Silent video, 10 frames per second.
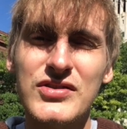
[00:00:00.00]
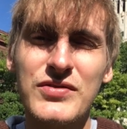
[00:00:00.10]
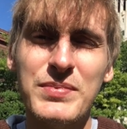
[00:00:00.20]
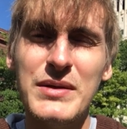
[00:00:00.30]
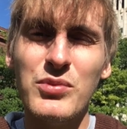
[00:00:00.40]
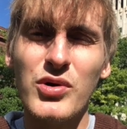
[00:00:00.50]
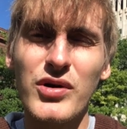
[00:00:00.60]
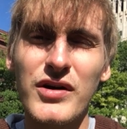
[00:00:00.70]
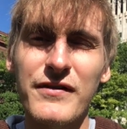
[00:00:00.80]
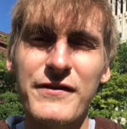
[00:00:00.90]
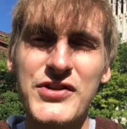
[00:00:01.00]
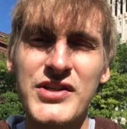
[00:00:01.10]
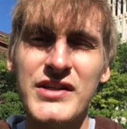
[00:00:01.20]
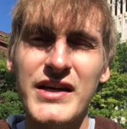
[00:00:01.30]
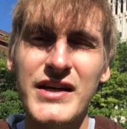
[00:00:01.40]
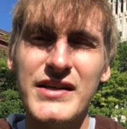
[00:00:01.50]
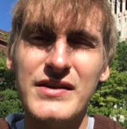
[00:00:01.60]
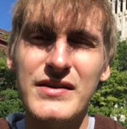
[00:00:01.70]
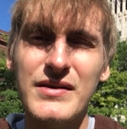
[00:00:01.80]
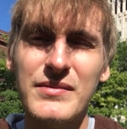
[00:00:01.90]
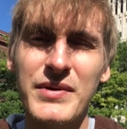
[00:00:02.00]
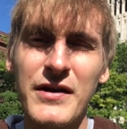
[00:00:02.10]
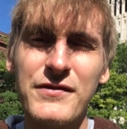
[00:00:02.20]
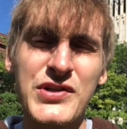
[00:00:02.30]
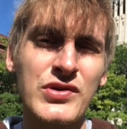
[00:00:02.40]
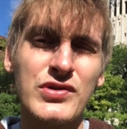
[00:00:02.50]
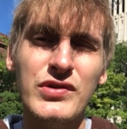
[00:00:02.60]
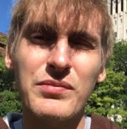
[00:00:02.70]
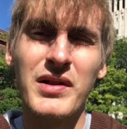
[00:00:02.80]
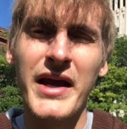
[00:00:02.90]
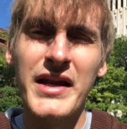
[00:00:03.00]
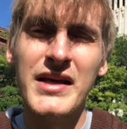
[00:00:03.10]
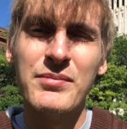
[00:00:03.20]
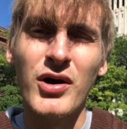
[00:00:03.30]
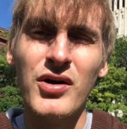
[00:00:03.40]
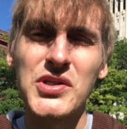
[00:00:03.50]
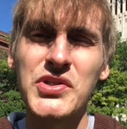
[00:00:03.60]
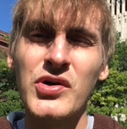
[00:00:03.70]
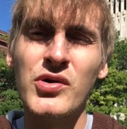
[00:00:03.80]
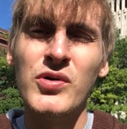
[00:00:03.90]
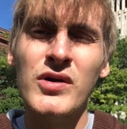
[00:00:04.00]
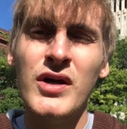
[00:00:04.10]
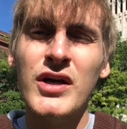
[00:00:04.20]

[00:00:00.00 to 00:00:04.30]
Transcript: just be more efficient and beneficial to the planet, but also